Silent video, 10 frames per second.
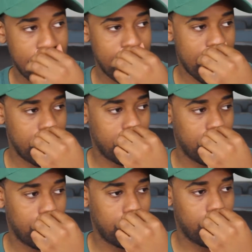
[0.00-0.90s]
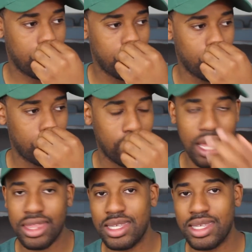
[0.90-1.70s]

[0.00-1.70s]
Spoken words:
that you would get